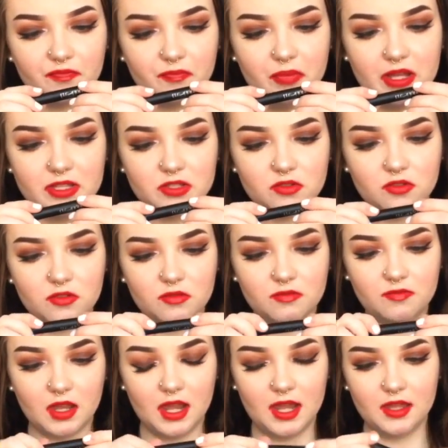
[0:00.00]
pencil
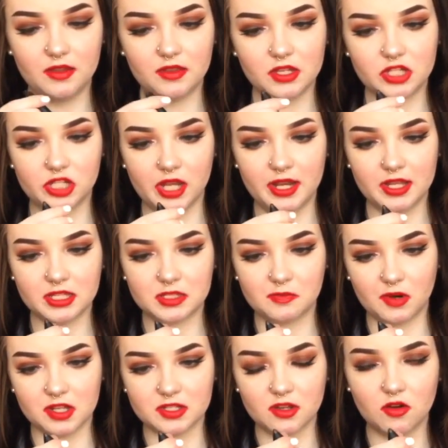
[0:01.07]
in the shade
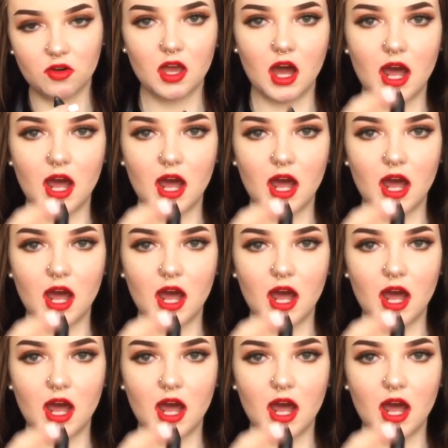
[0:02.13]
Espresso.